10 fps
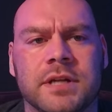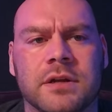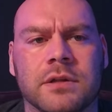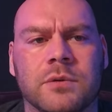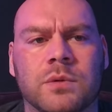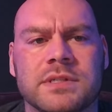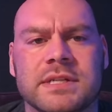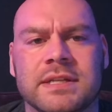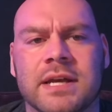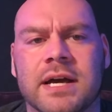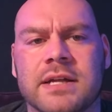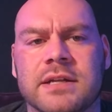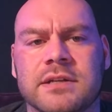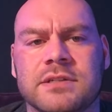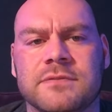only was it not
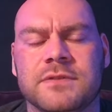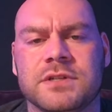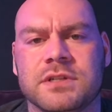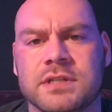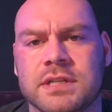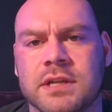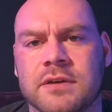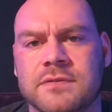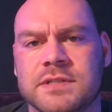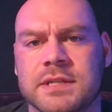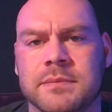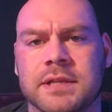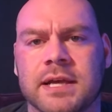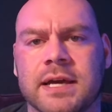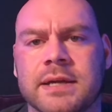a sufficient enough
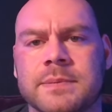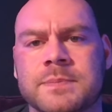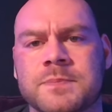stimuli